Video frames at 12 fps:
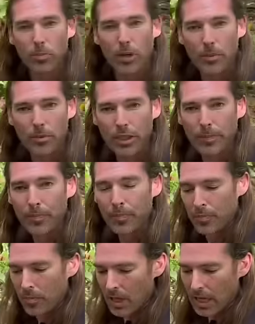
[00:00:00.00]
property,
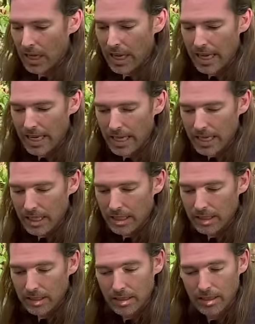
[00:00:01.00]

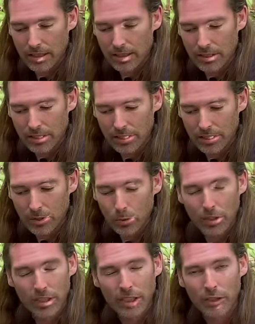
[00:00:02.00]
and the, the
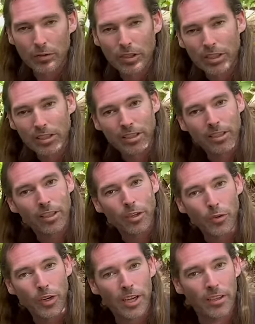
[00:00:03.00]
work that you've done
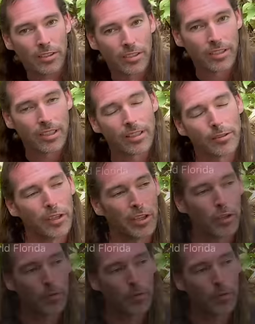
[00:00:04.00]
around Fountain